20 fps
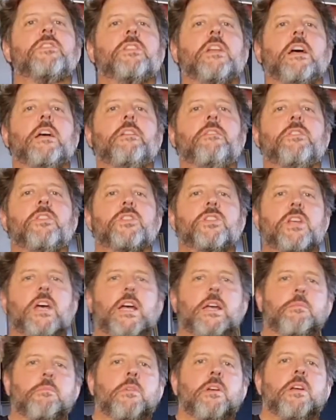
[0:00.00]
stayed the
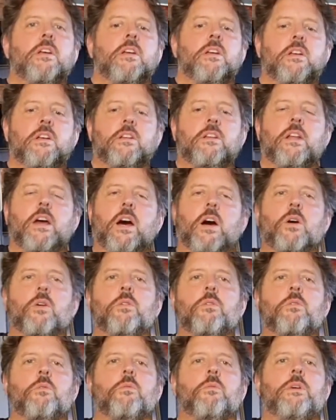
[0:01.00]
same.
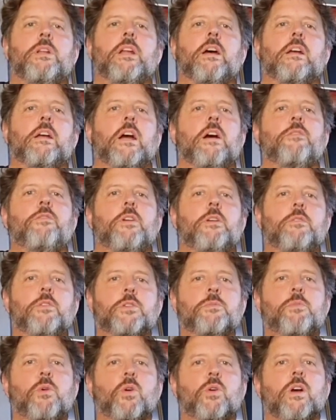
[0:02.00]
Now, when I go through
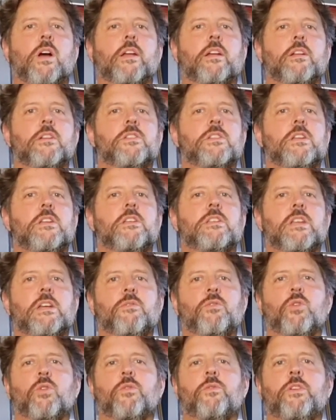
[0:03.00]
this book, I can see
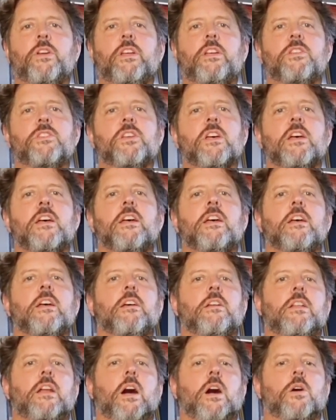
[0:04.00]
several things.
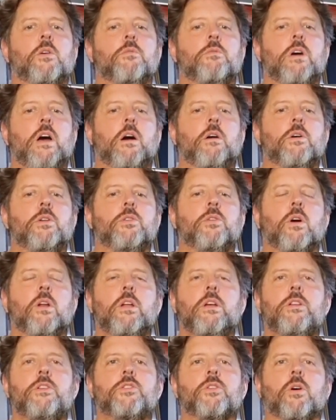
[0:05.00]
Now, our
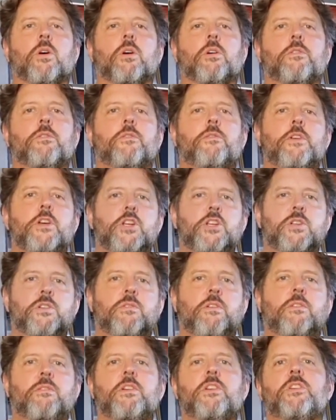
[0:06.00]
knowledge of fish,
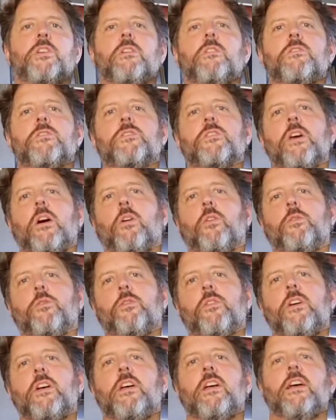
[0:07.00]
the fish
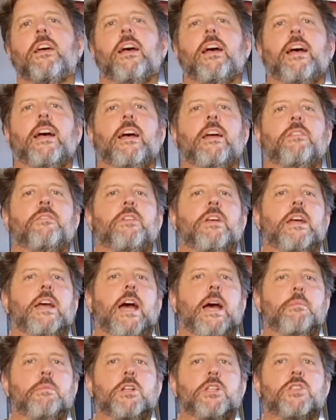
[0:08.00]
itself and their
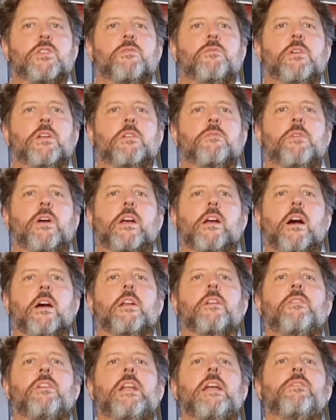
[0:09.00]
habits, the
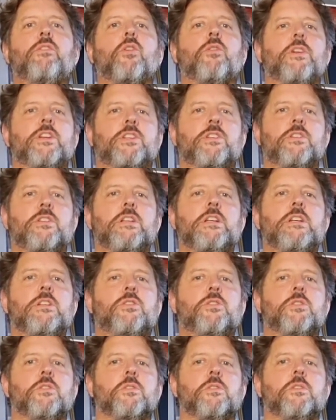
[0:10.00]
kind of level that you
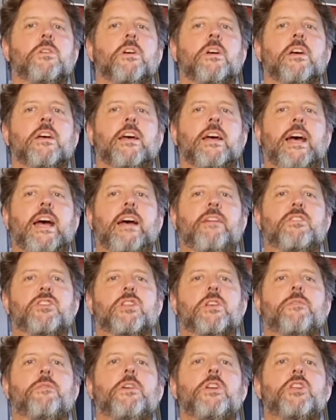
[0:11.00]
need to have
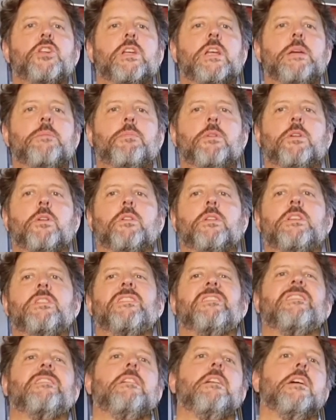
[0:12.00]
as a fish keeper, not
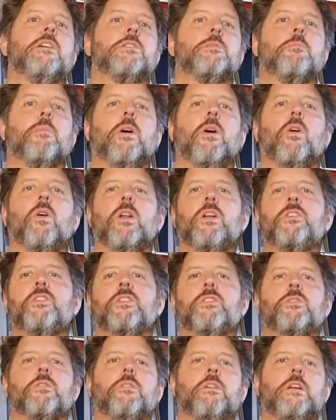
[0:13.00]
necessarily as a
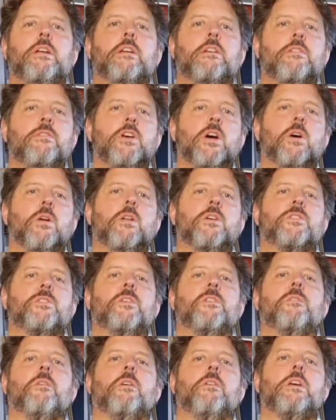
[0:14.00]
biologist or
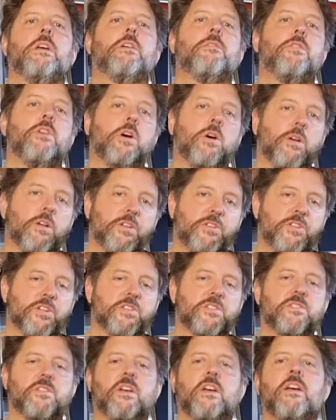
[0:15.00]

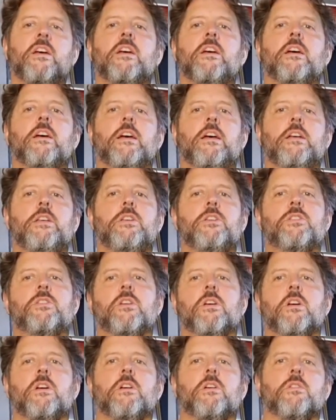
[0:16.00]
ichthyologist, is
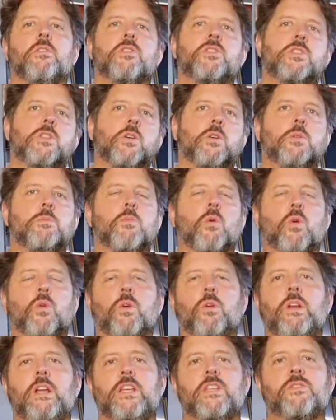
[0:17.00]
still more
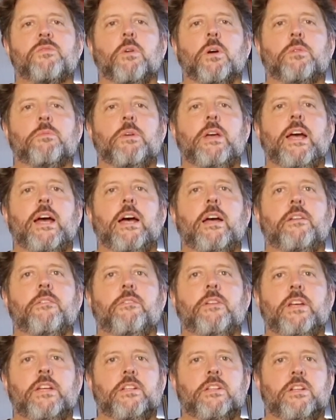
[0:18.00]
or less what we had
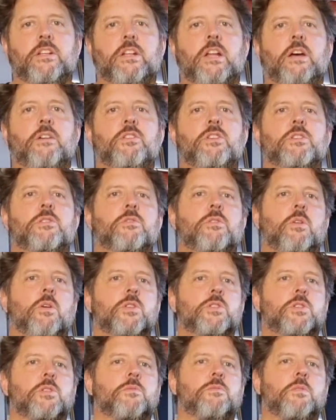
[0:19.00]
then. You know, there's
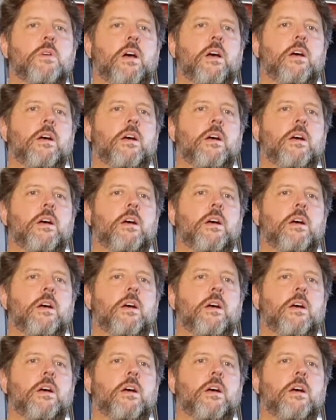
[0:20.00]
lots of